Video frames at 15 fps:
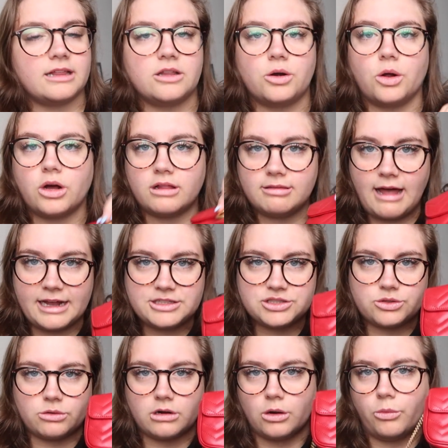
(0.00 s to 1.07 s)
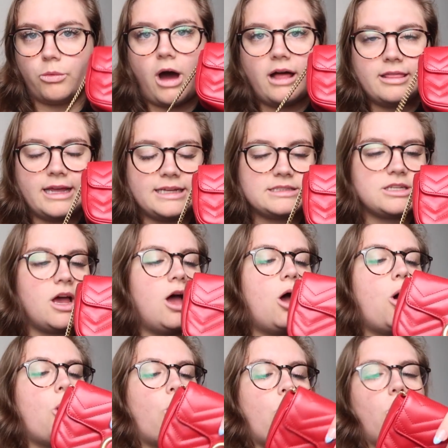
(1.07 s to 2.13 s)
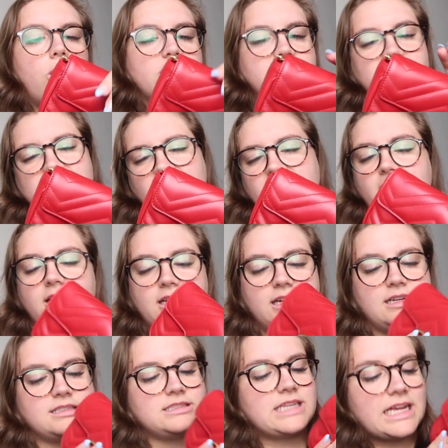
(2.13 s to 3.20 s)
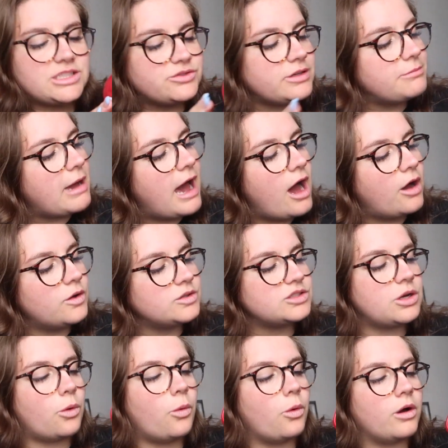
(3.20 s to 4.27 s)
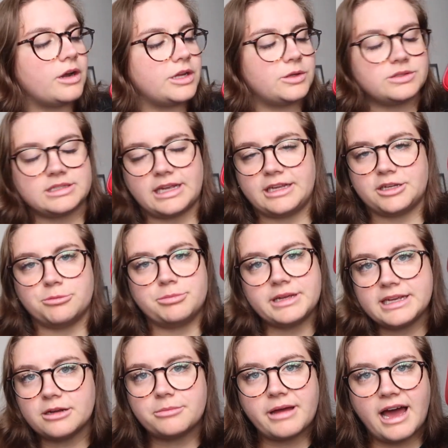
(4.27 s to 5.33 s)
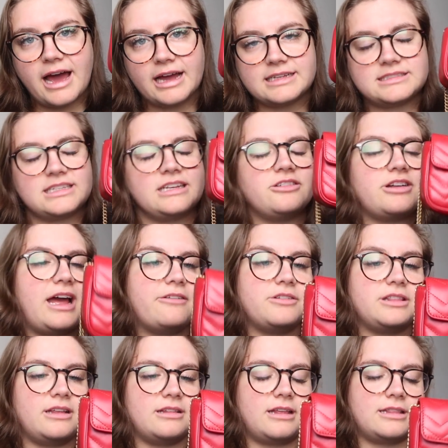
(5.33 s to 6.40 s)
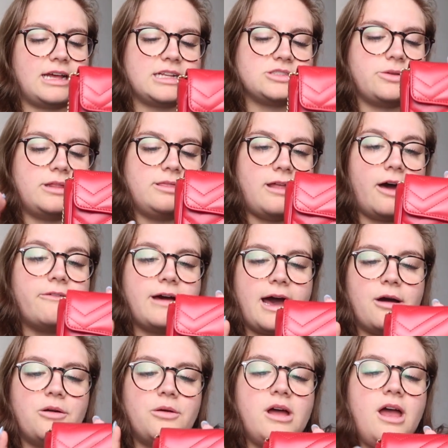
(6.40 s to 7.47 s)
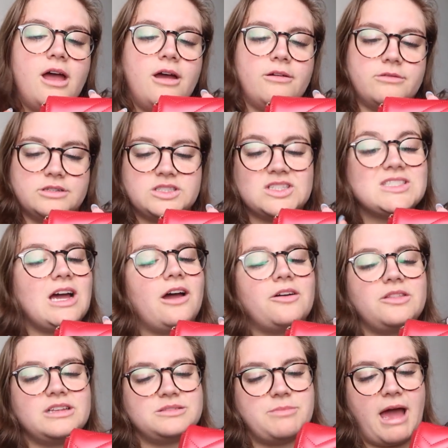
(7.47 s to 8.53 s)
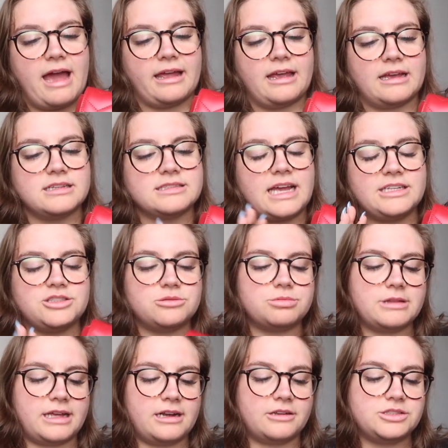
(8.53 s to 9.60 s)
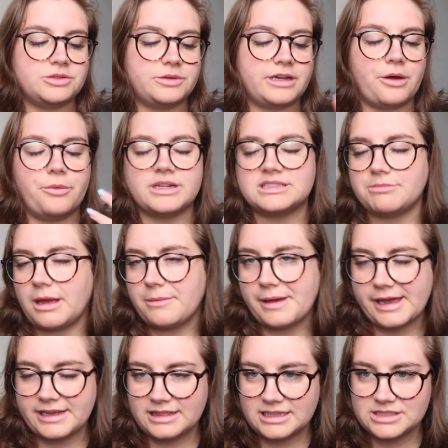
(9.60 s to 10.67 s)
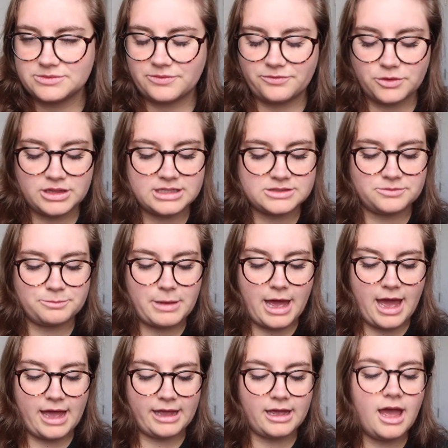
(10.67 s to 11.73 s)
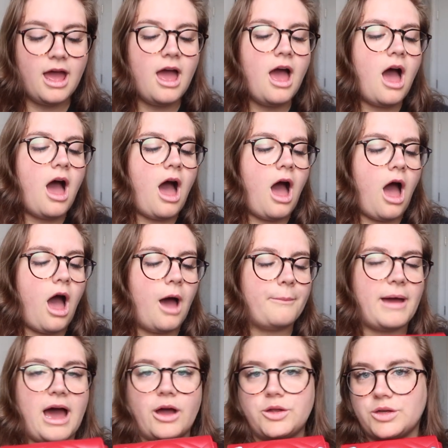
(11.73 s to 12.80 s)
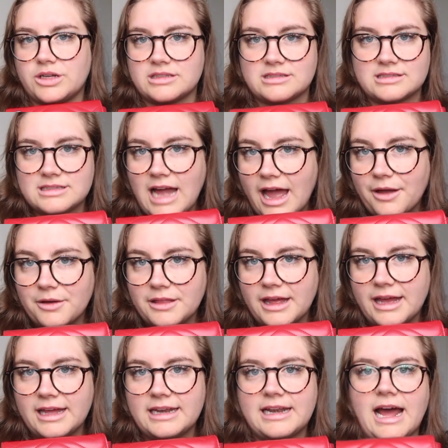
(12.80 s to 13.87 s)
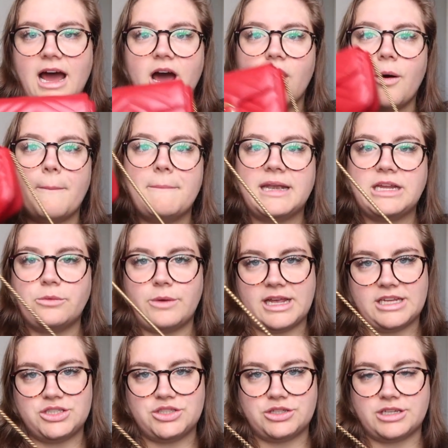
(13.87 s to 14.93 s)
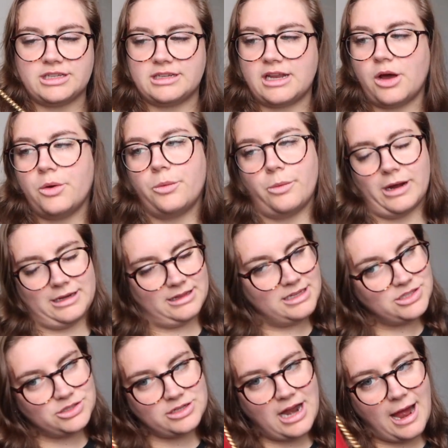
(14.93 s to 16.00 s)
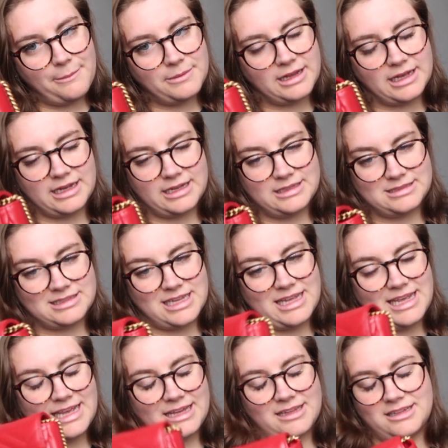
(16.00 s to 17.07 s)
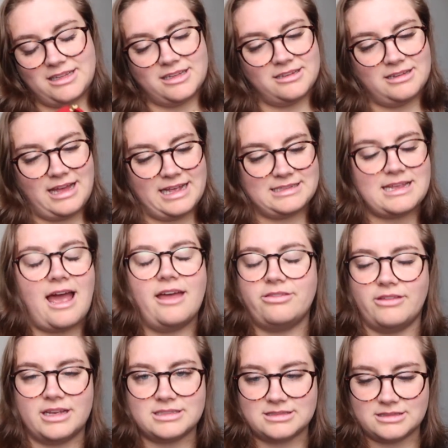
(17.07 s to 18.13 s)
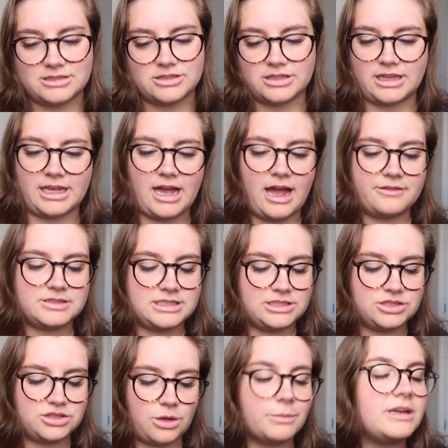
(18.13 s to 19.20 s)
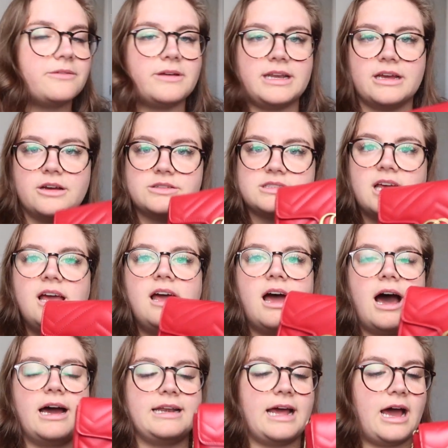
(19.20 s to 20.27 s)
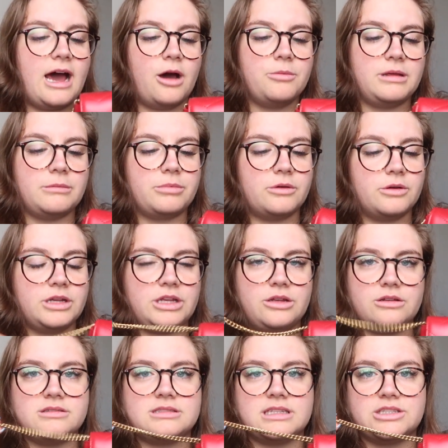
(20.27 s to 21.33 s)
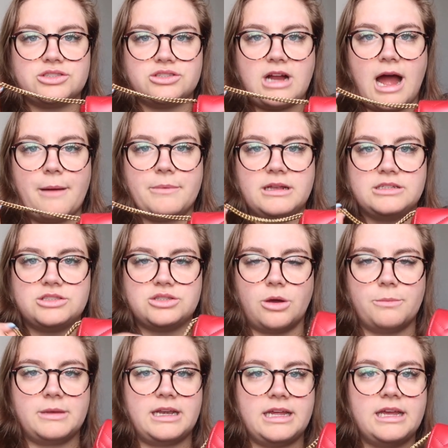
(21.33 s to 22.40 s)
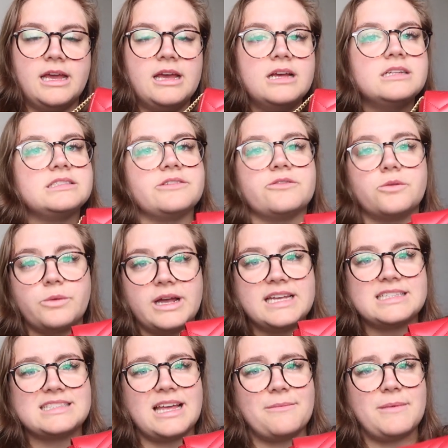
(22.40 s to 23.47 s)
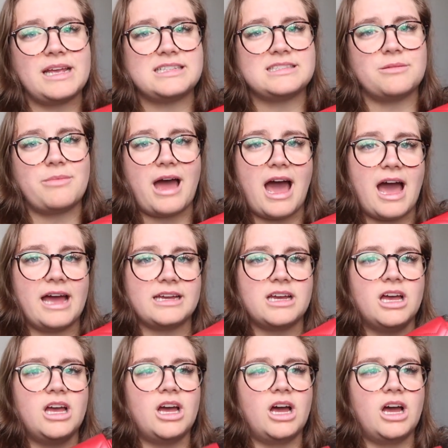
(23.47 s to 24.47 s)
a little clutch or a wallet, or just like an accessory pouch, or use it in your bigger bags and everything like that. So I love how versatile this bag is. I do plan on doing a what's in my bag for this bag, how you can style it and how many ways you can wear this strap, because it's endless, literally. I've seen so many videos on how people use this strap in so many different ways that makes the bag